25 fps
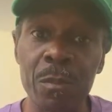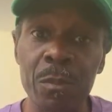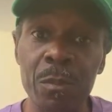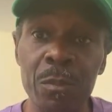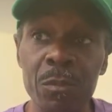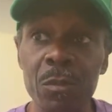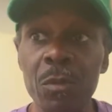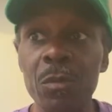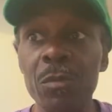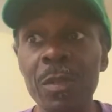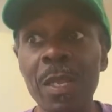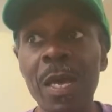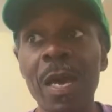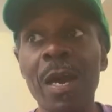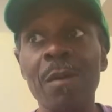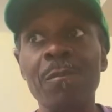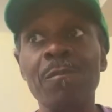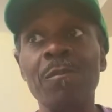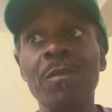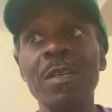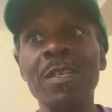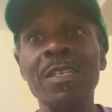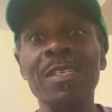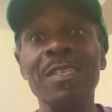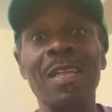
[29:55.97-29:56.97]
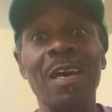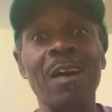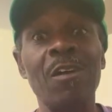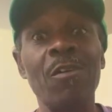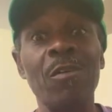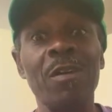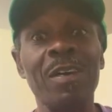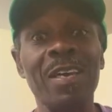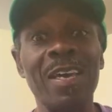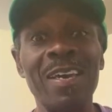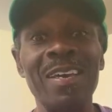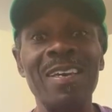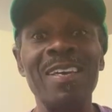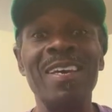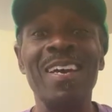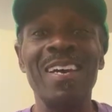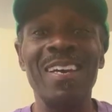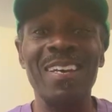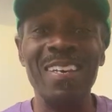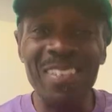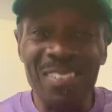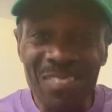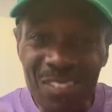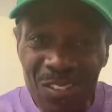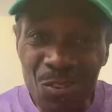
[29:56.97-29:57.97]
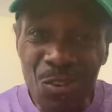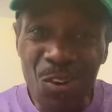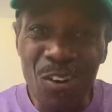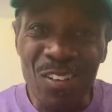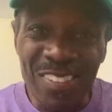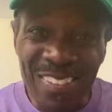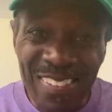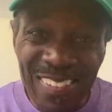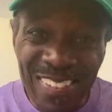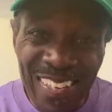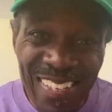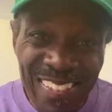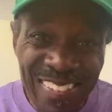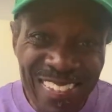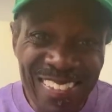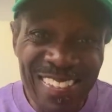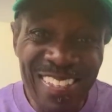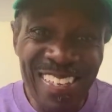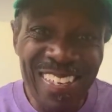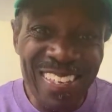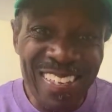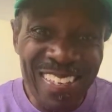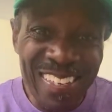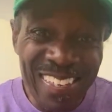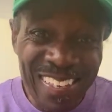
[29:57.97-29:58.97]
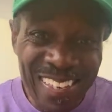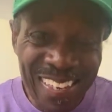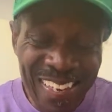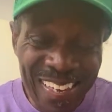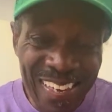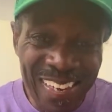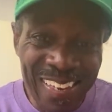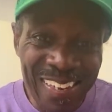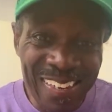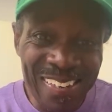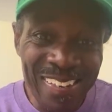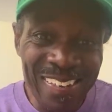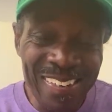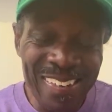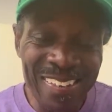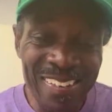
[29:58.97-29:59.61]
So now I'm really like, okay, he's an autistic kid.